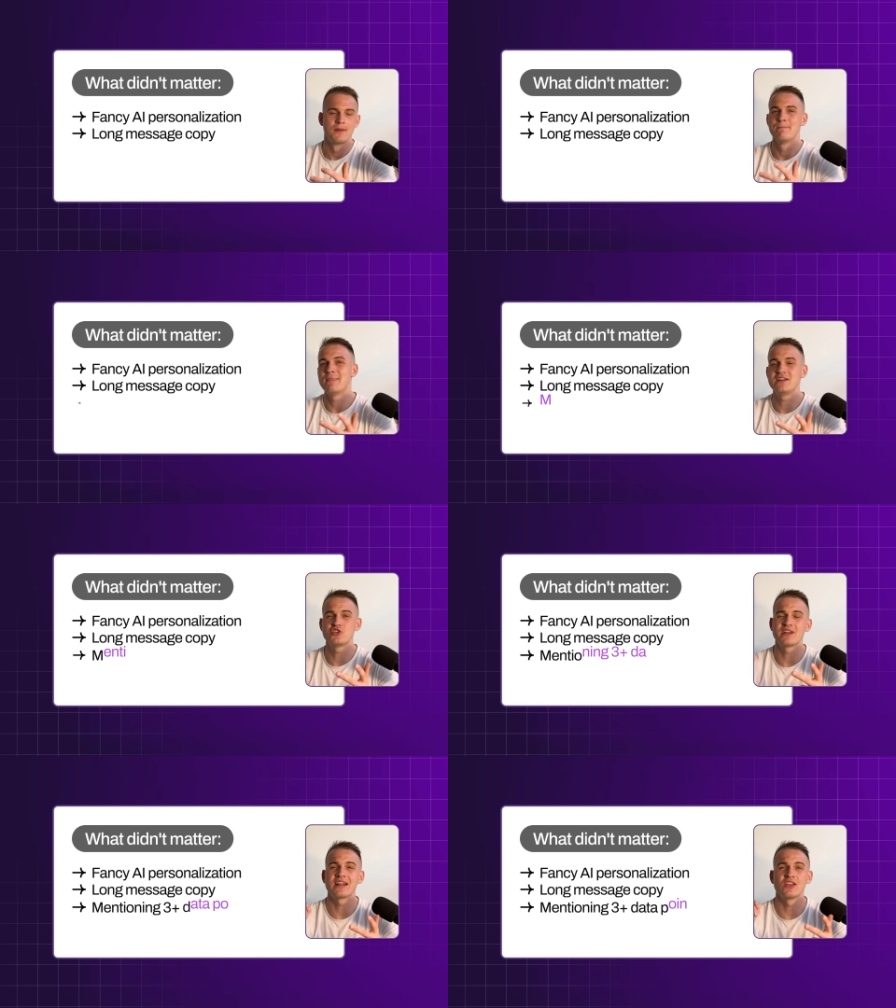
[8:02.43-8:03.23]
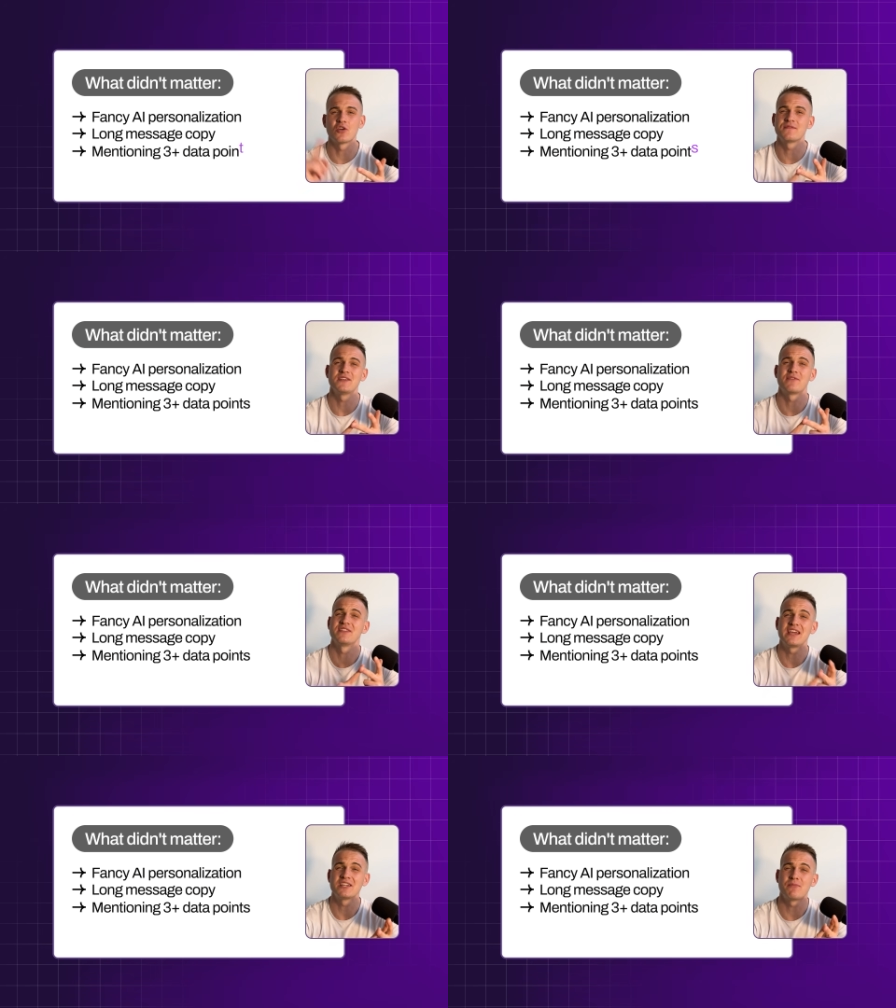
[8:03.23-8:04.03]
mentioning a lot of different
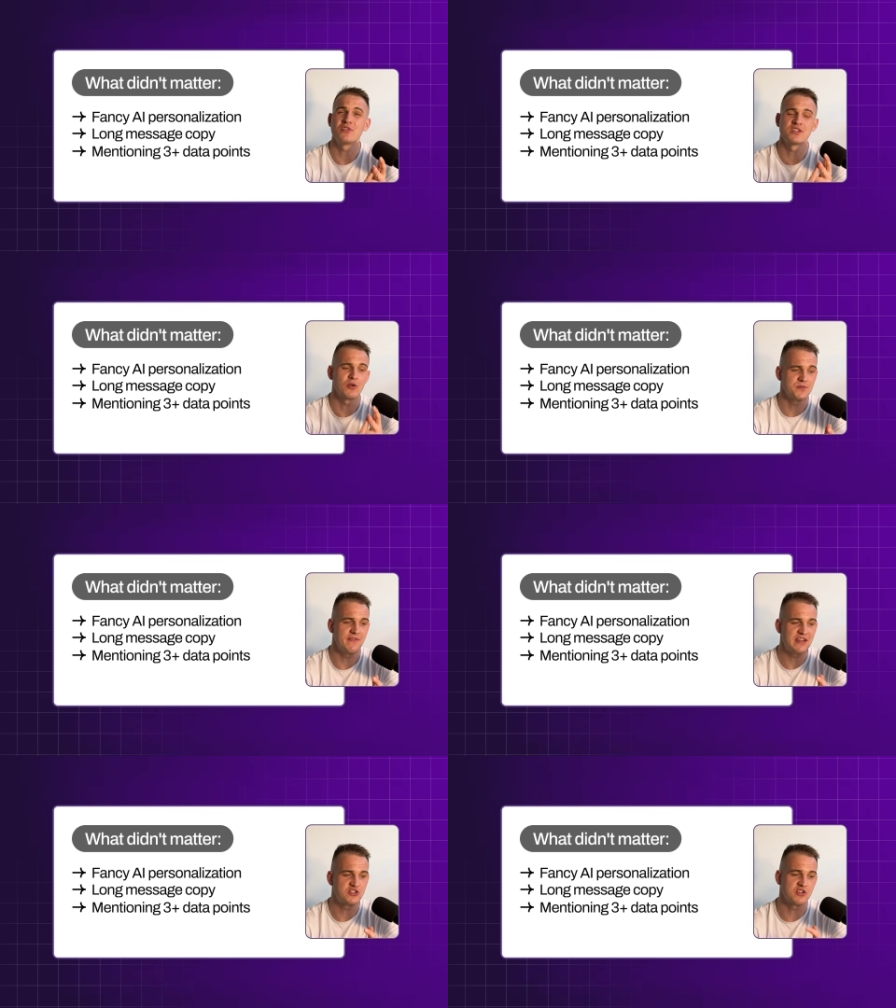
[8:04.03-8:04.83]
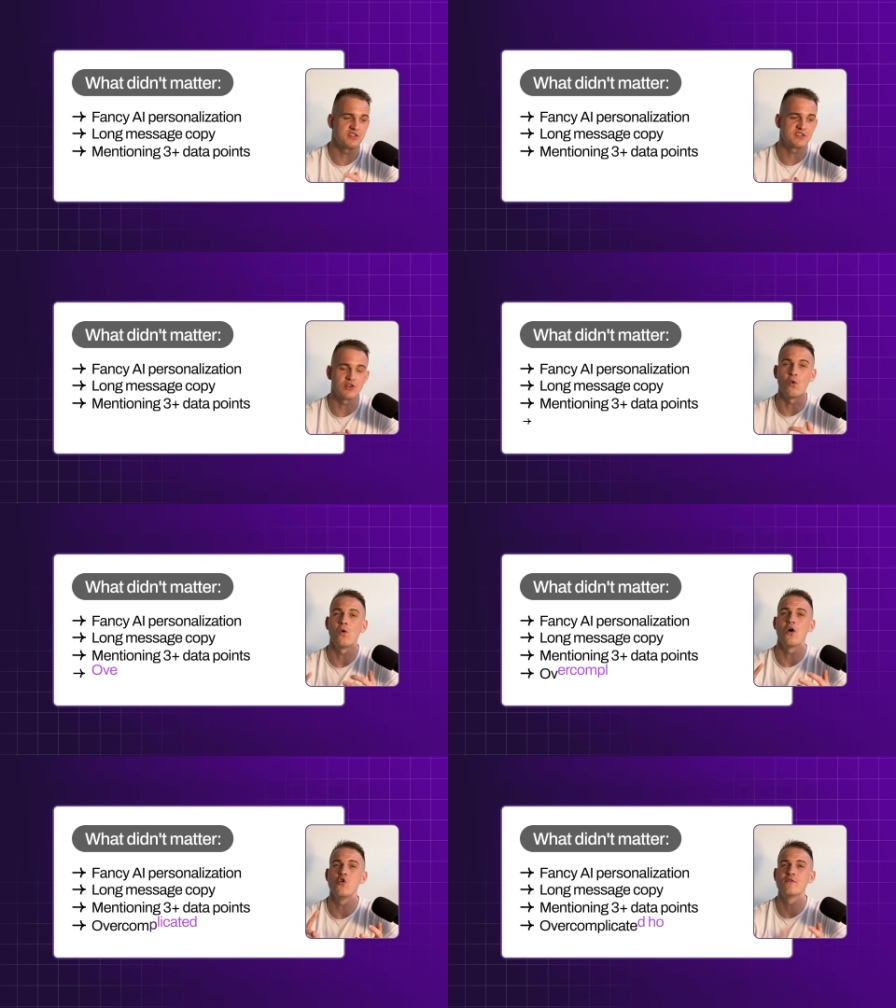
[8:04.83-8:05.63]
data points and observations, or
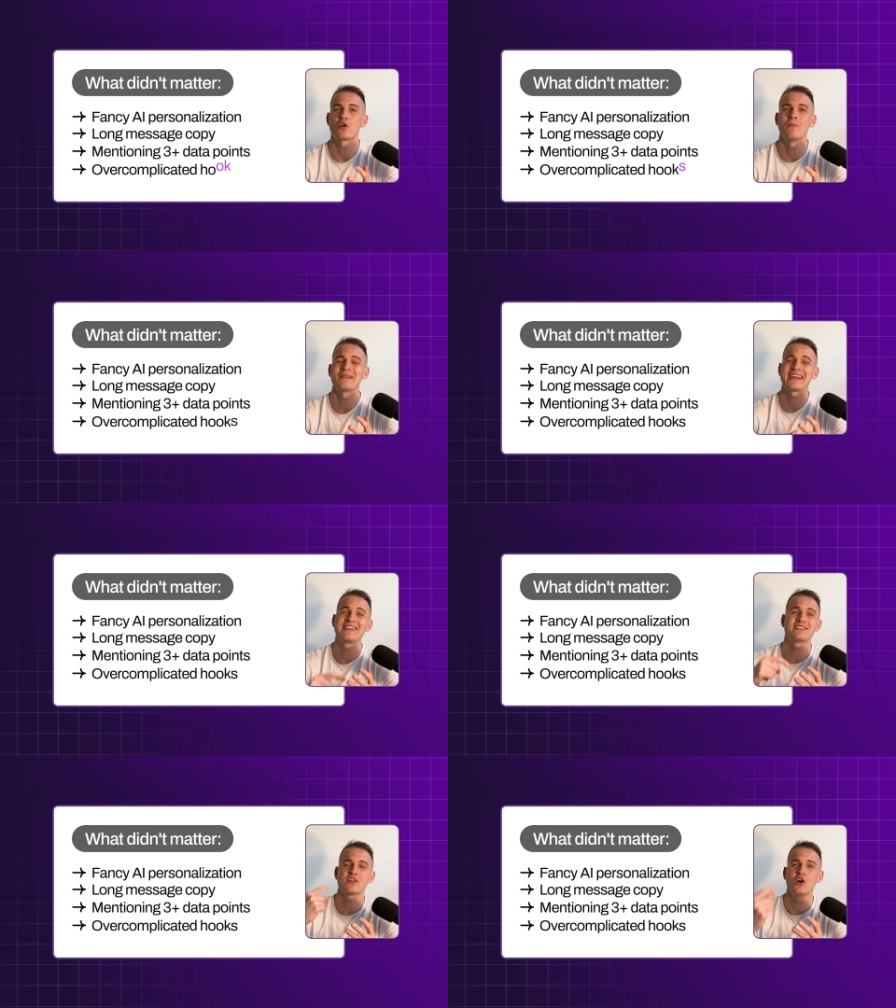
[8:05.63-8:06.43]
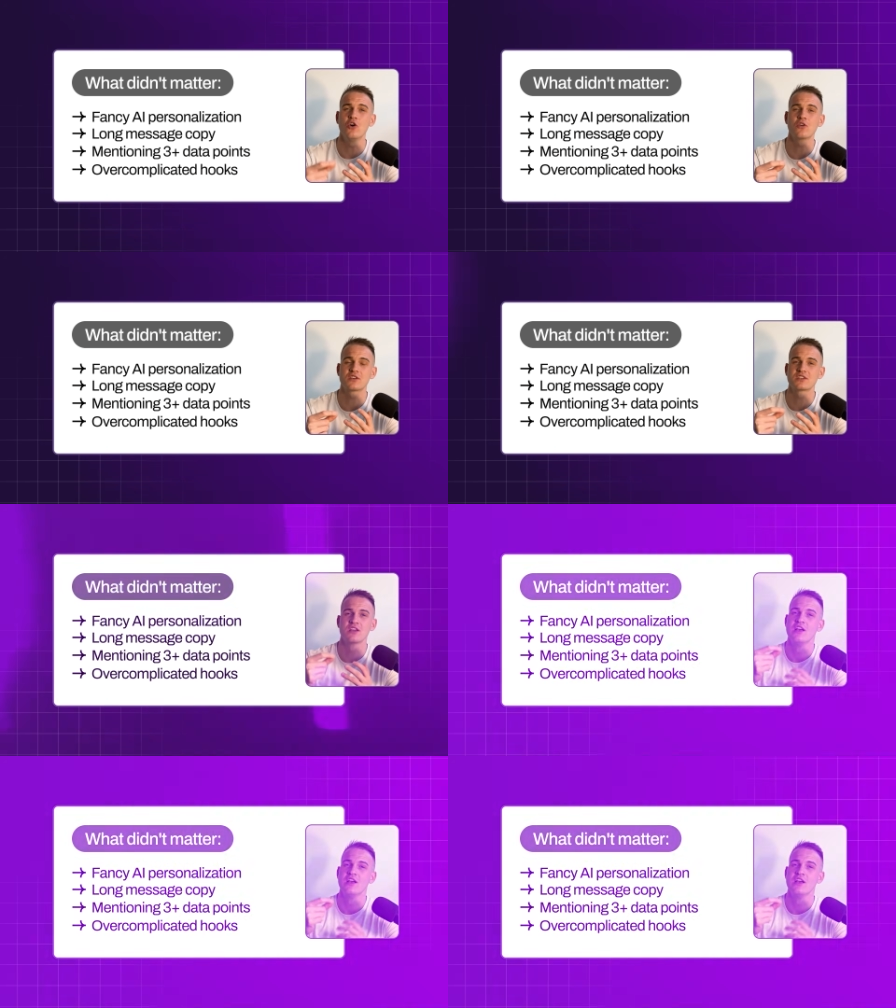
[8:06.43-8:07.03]
overcomplicating the hooks.